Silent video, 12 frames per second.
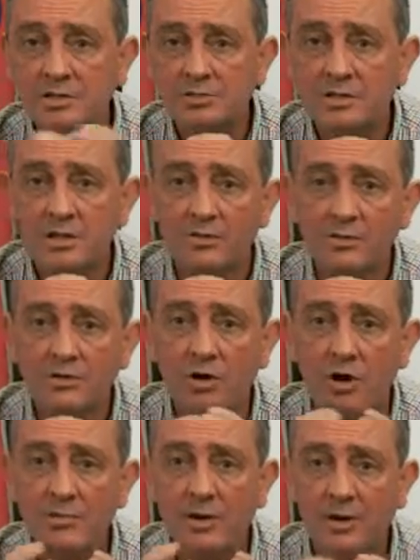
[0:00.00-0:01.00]
or 7
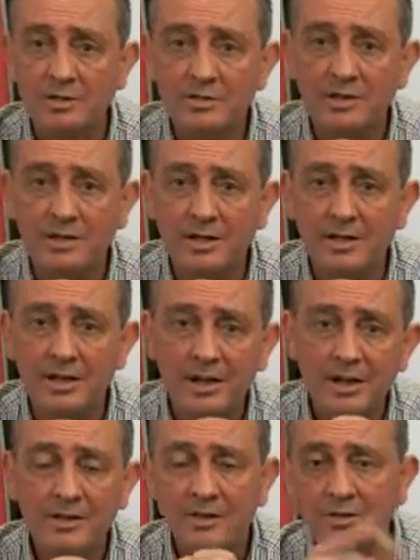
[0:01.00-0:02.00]
typos there,
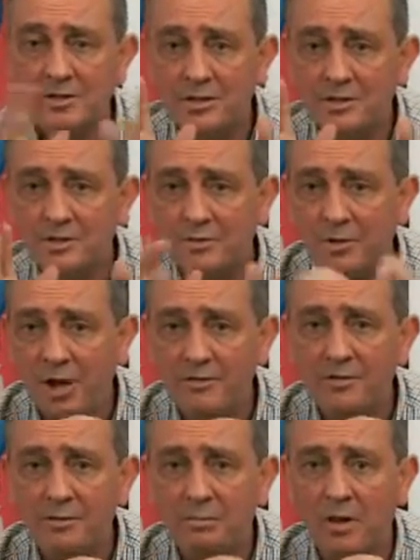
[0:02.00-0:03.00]
there's things all
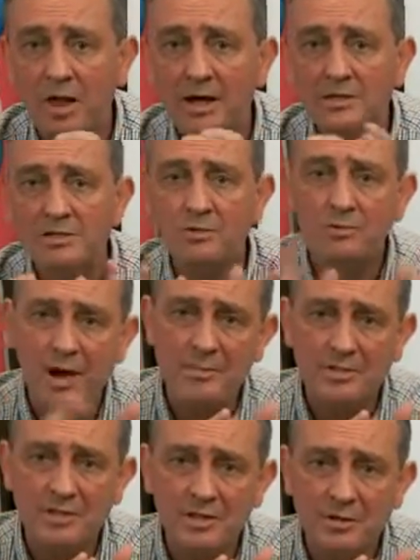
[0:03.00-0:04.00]
over the place,
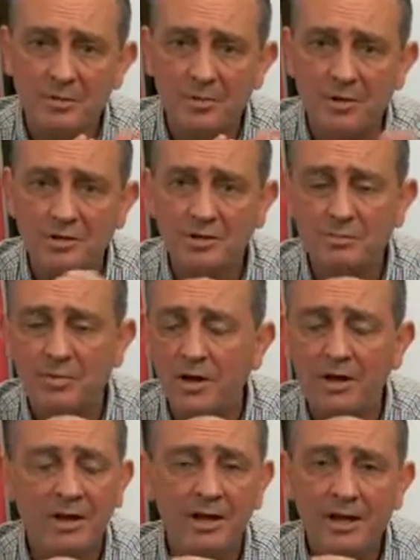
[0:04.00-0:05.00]
grammar's in the wrong
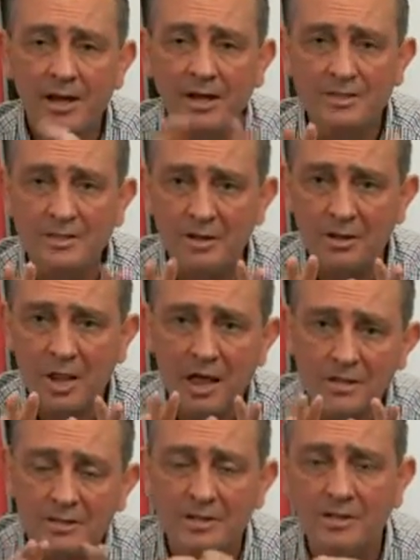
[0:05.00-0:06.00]
spot. That's the
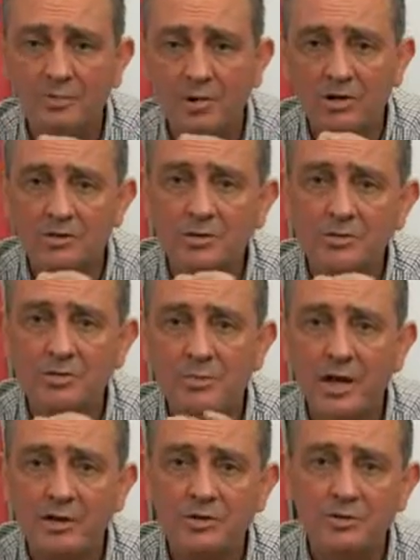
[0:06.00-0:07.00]
last thing you want to do to
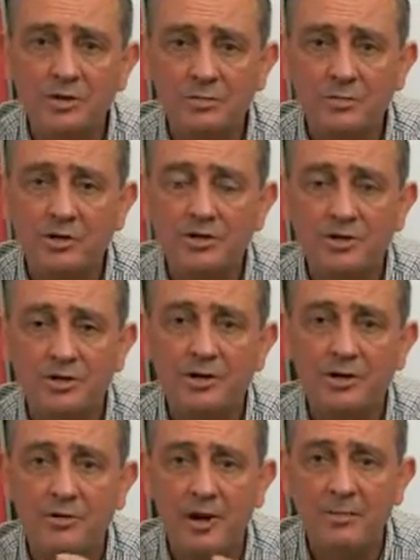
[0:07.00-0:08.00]
make a good impression on a
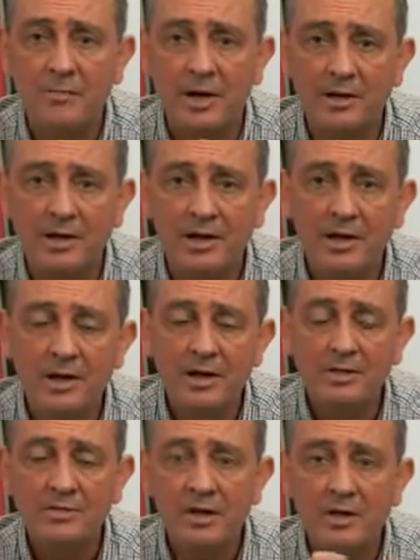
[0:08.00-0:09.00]
grant maker.
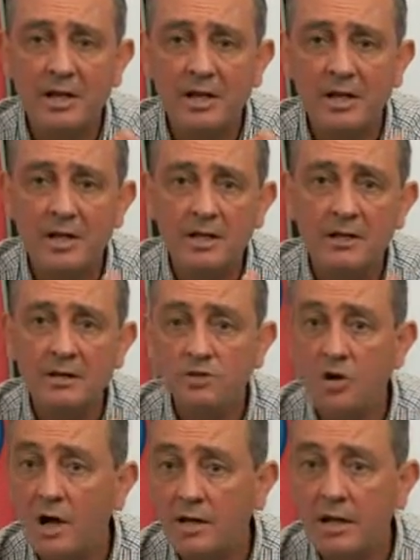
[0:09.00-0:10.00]
So get it in,
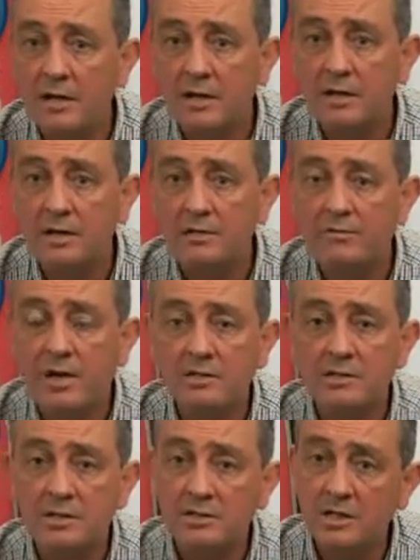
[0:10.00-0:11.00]
try and get it in
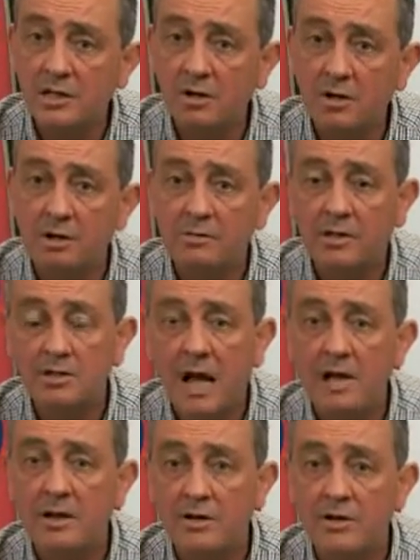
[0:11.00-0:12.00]
advance of the deadline, because
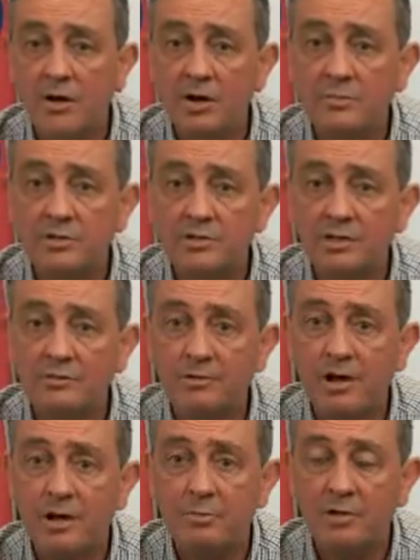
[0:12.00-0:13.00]
80 to 90% of
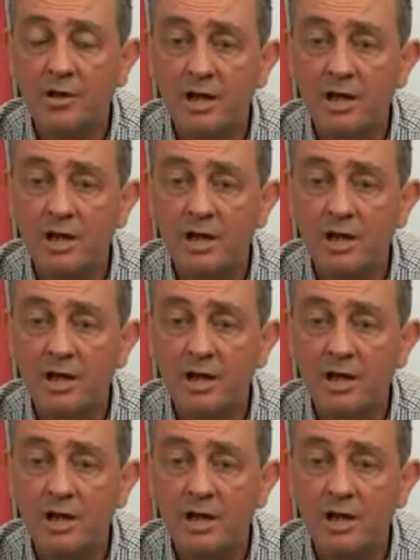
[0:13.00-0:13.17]
grant applications